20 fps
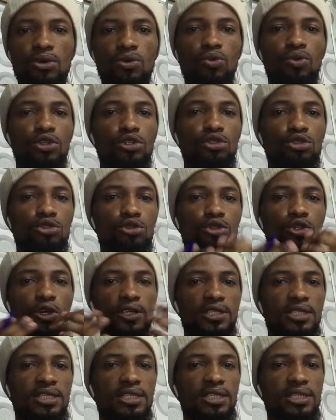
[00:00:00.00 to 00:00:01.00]
We do not
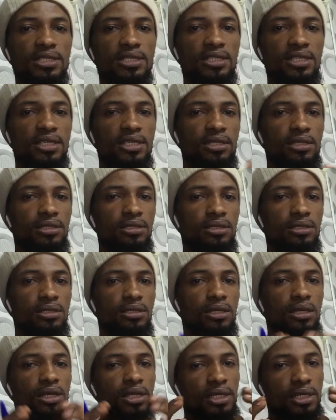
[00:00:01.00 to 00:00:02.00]
see things
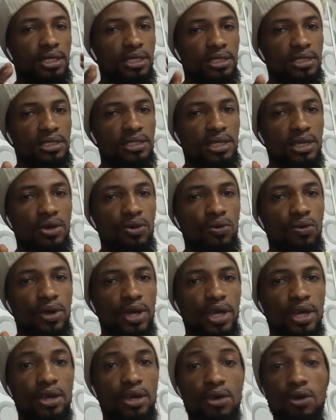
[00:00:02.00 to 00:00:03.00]
the same
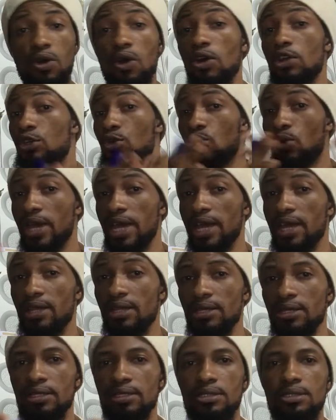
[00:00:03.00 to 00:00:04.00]
way or the way
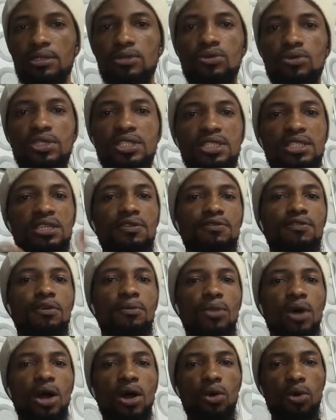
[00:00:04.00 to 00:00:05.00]
it is. We see
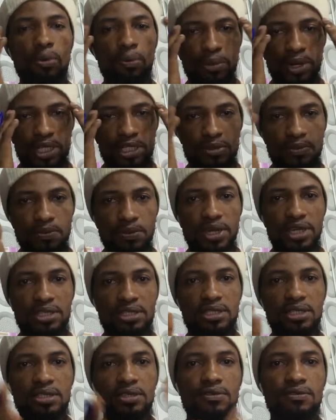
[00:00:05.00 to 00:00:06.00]
from our own
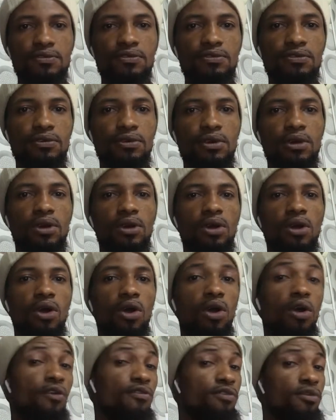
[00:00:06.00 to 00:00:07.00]
perspective
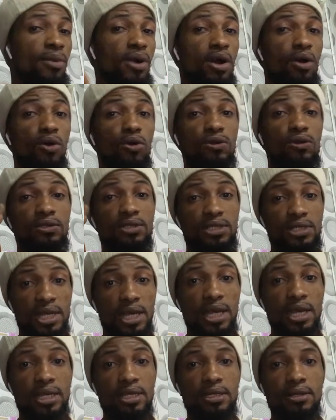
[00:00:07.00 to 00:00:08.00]
or from our own
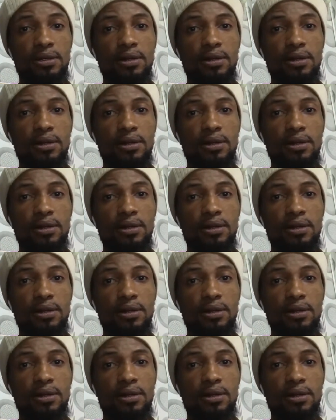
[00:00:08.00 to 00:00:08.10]
standpoint.